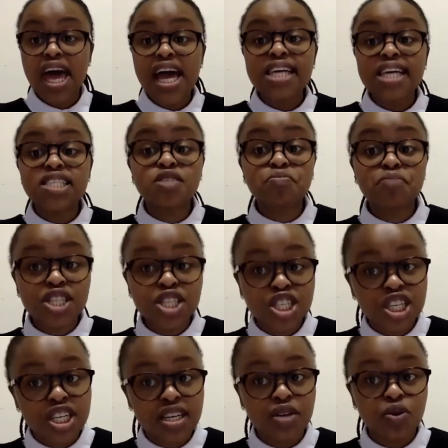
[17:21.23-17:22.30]

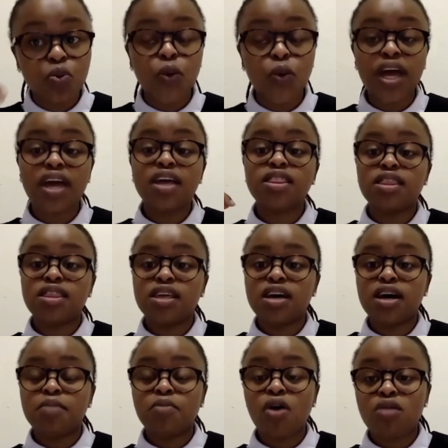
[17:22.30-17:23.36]
especially where
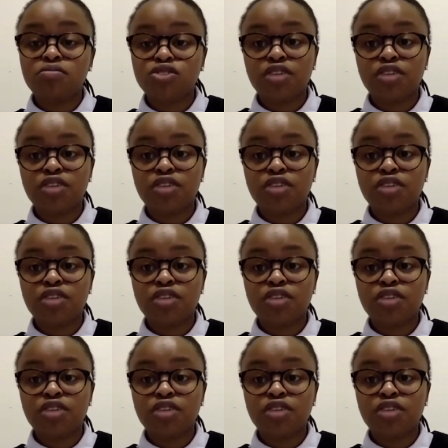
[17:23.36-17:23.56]
armed